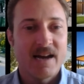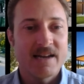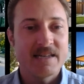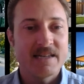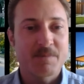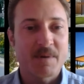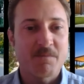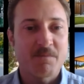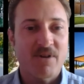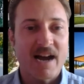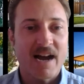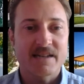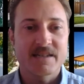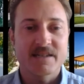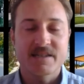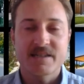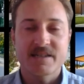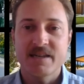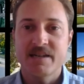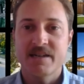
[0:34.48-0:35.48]
He's been
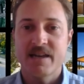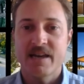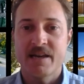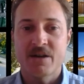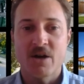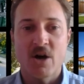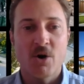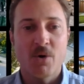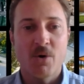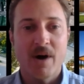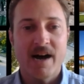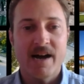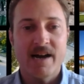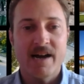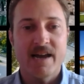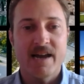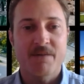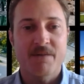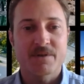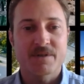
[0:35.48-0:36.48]
practicing in
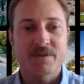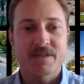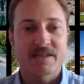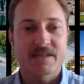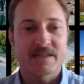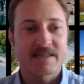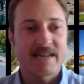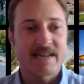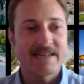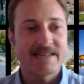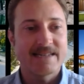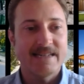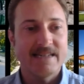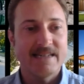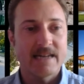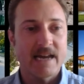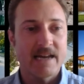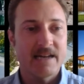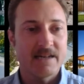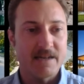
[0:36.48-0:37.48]
Ojai ever since
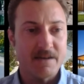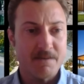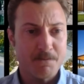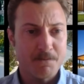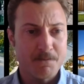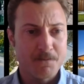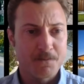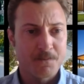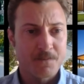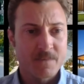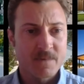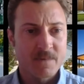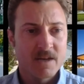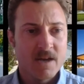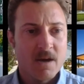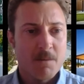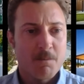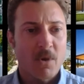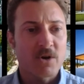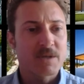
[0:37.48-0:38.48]
1990.
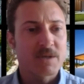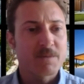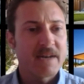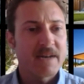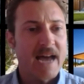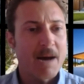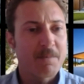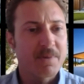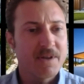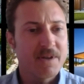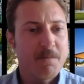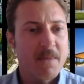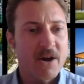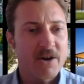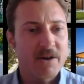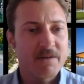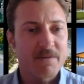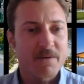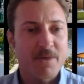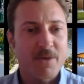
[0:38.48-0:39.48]
Mark's been happily
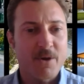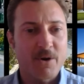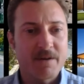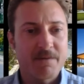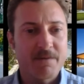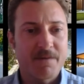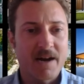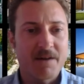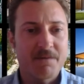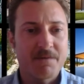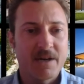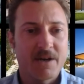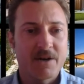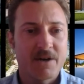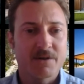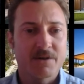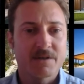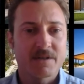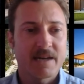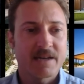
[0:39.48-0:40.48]
married for 35
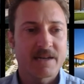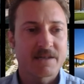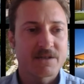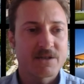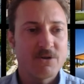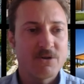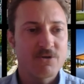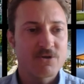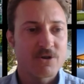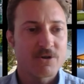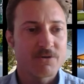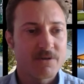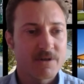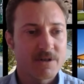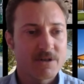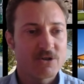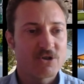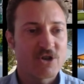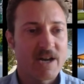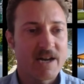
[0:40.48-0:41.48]
years and has 2
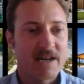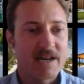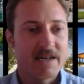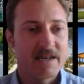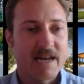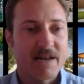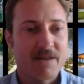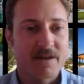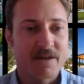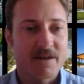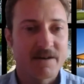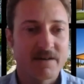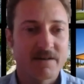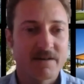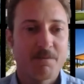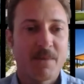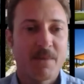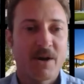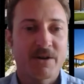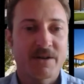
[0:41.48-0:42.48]
children, Jade and Nathan,
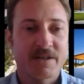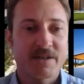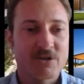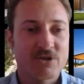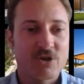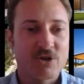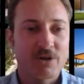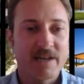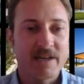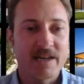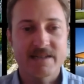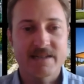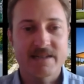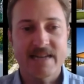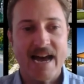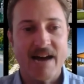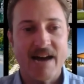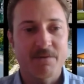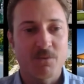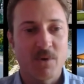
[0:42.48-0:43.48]
married to Julia
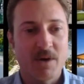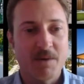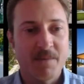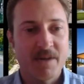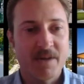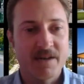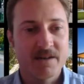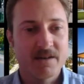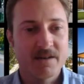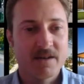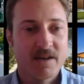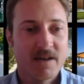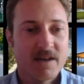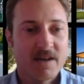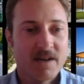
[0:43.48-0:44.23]
Taft Whitman.